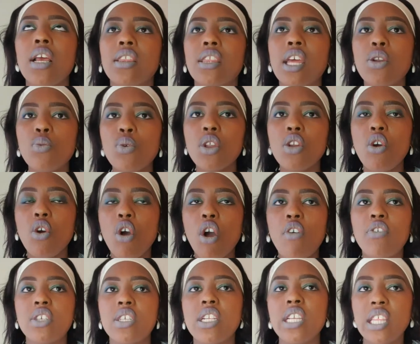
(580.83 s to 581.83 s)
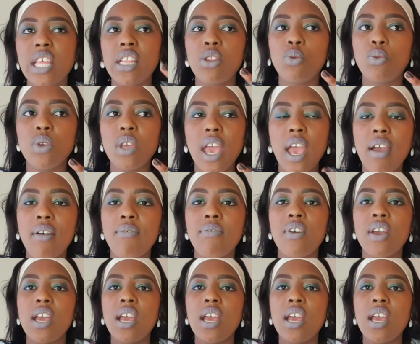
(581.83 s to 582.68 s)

then we know obviously that we have